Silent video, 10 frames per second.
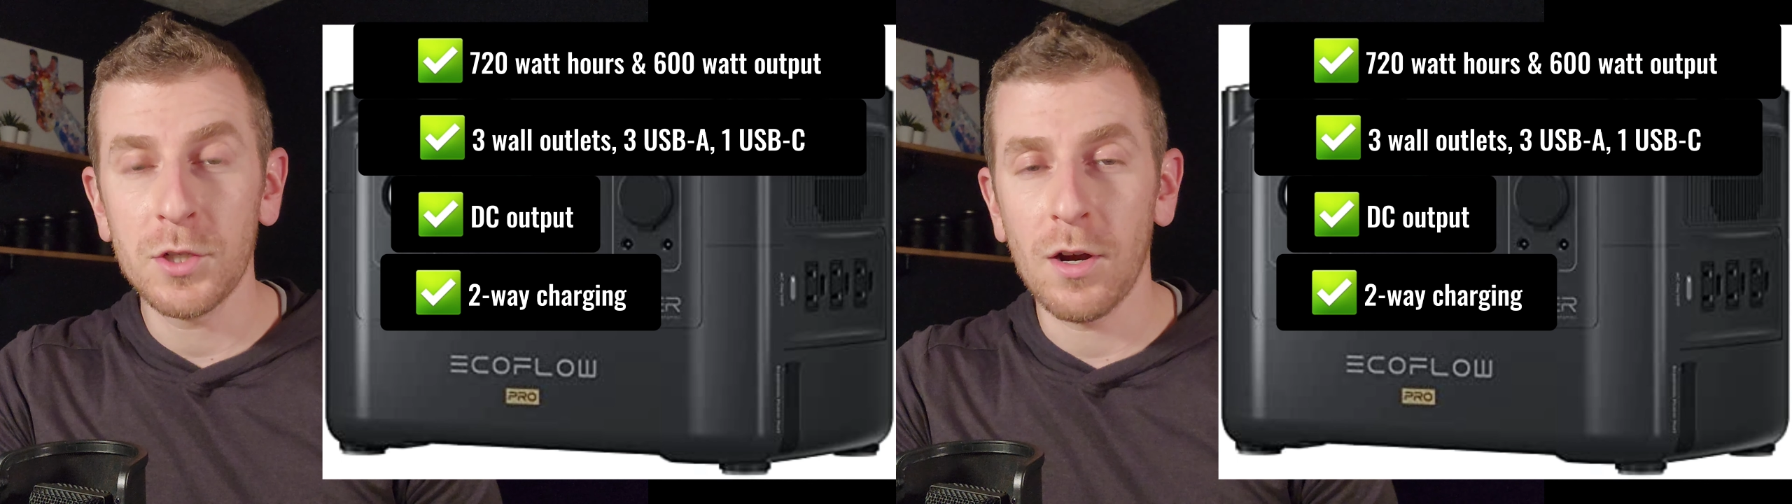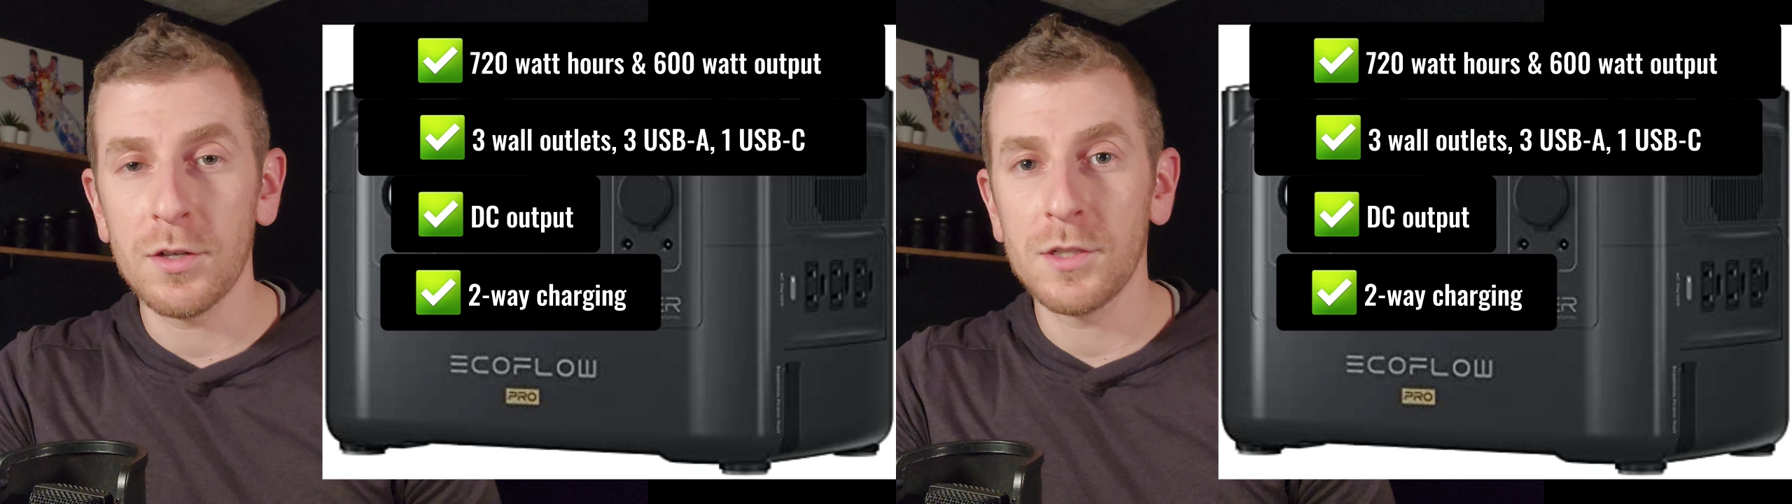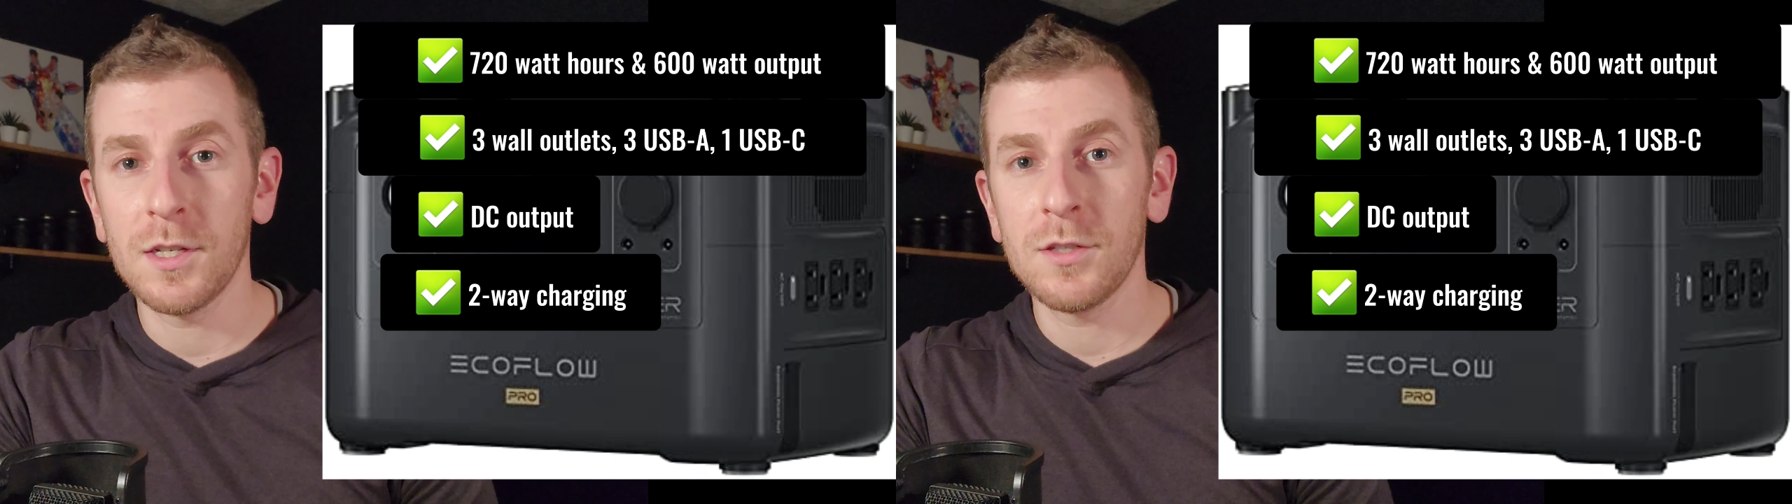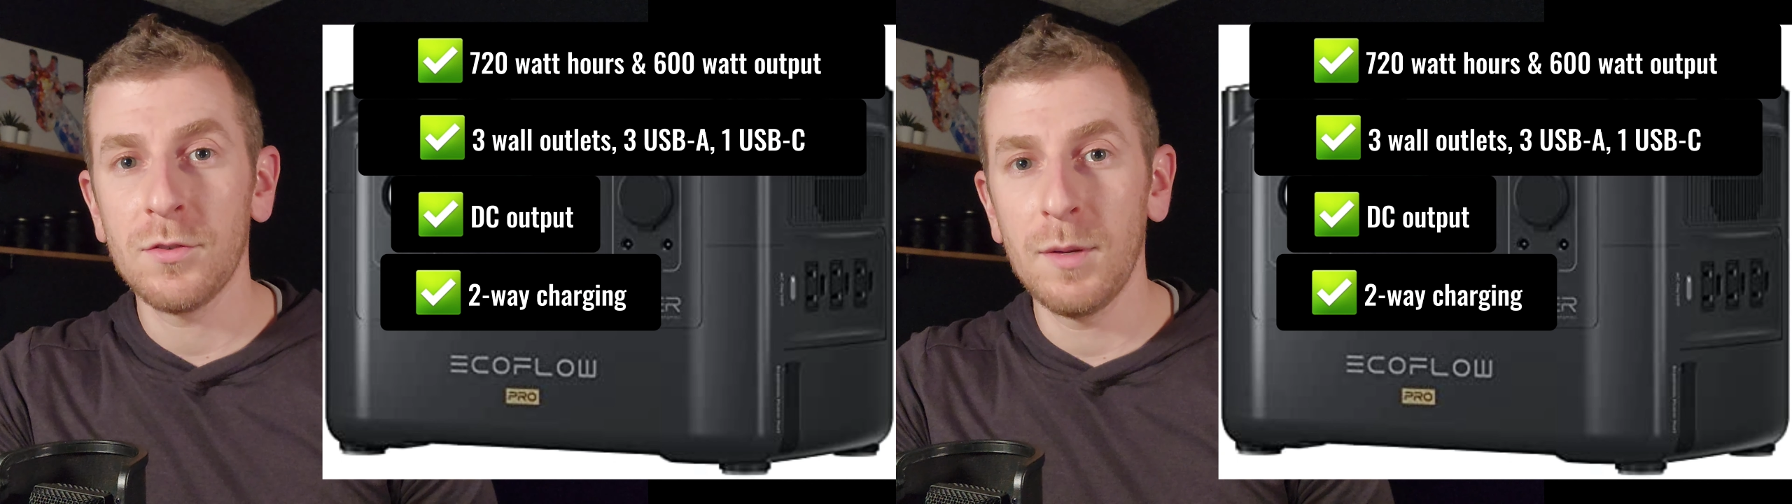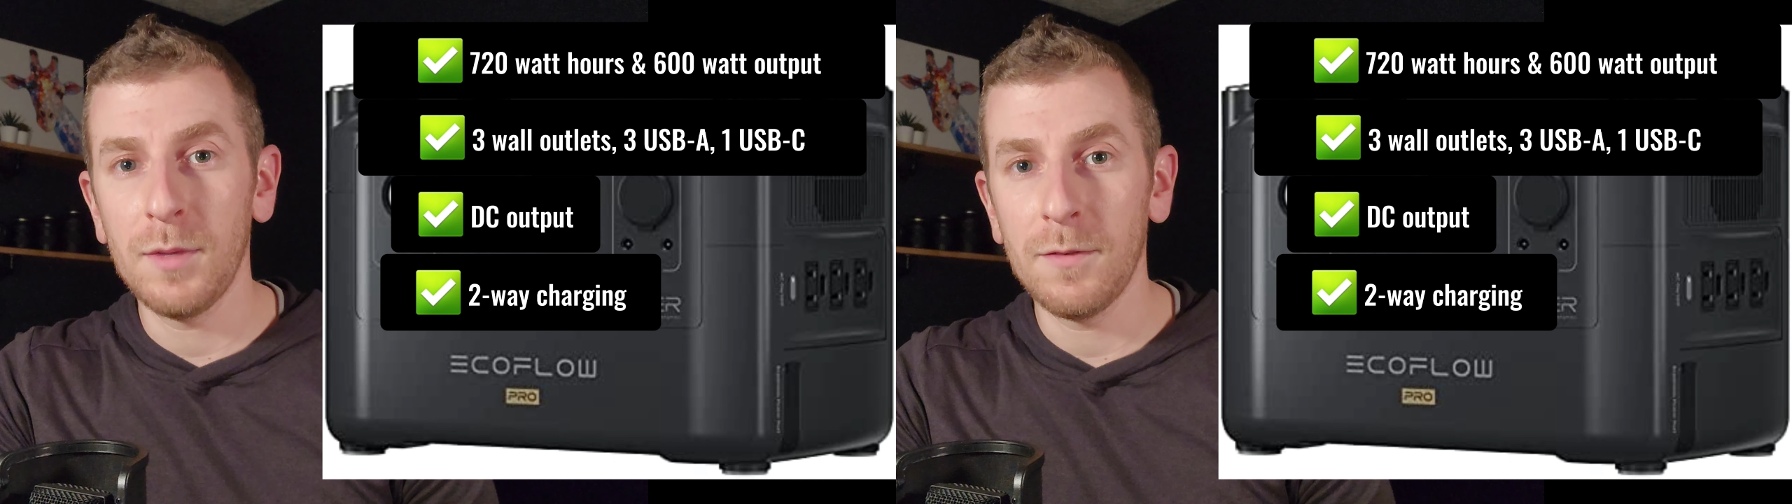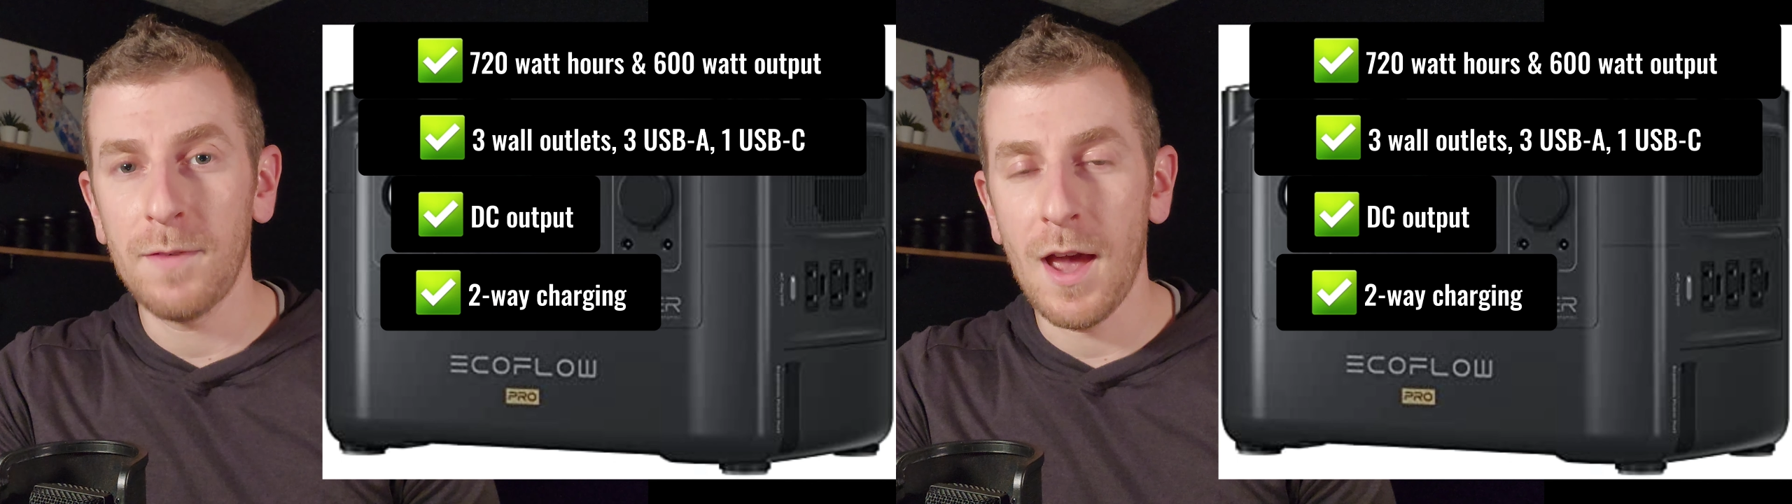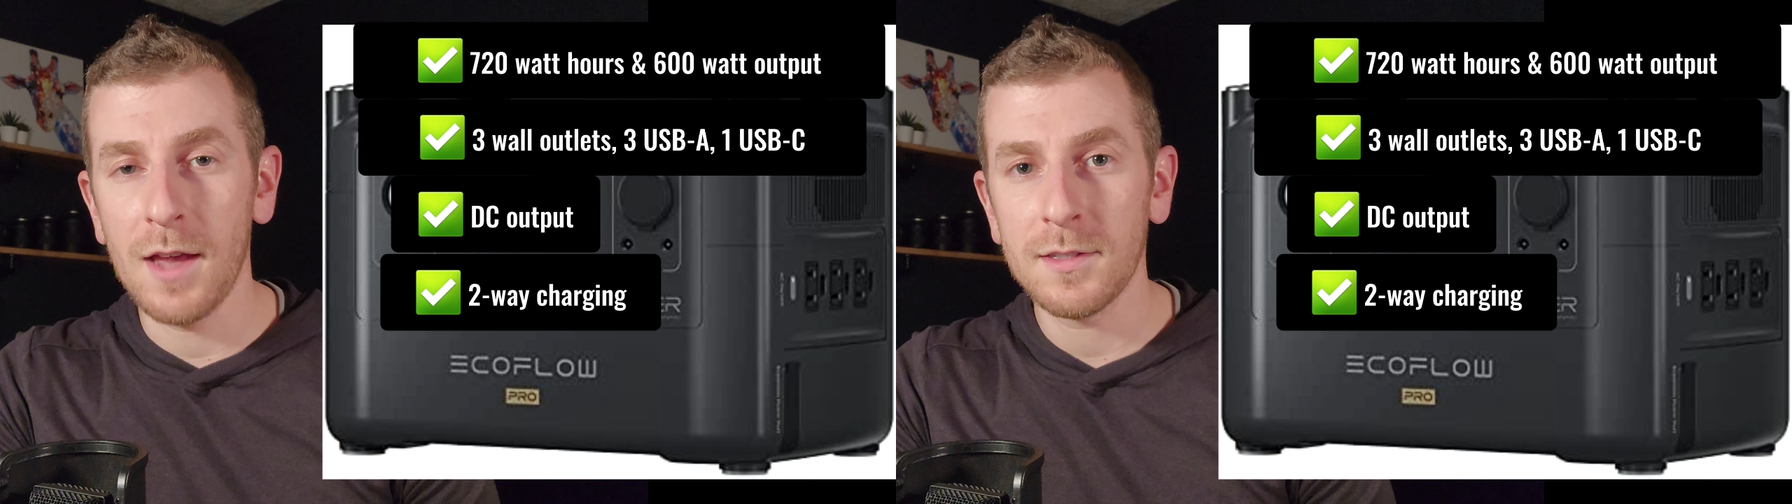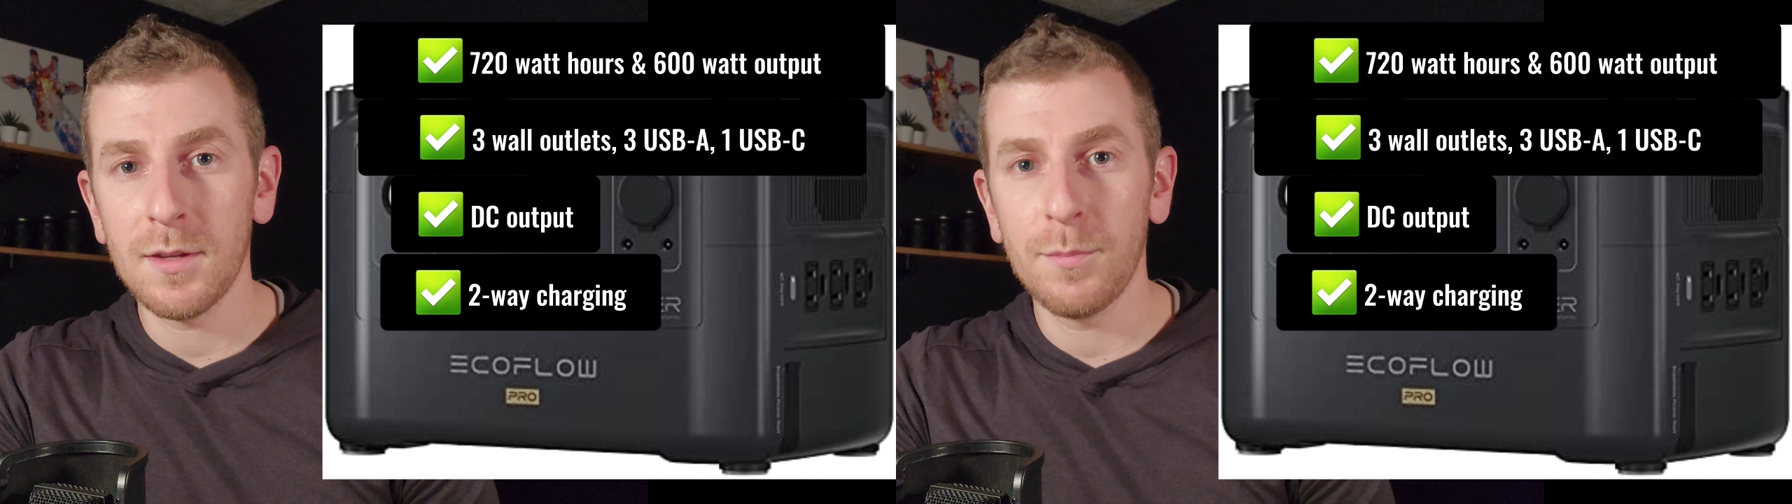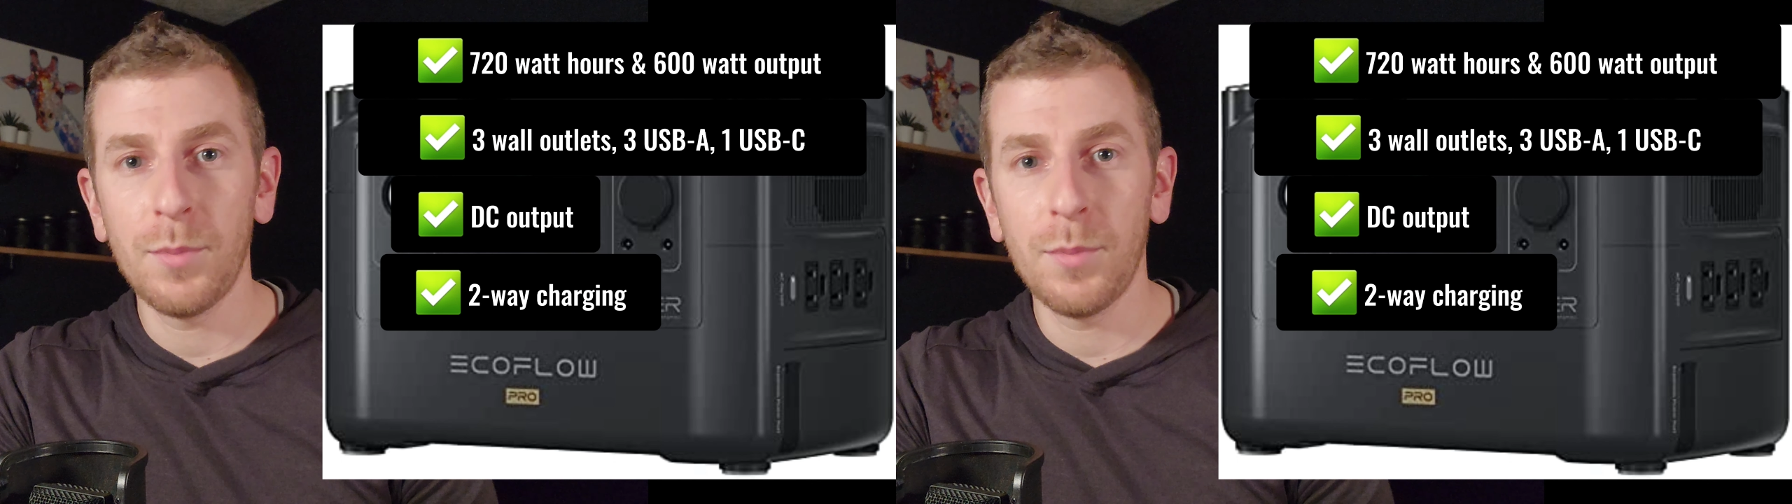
charges extremely fast,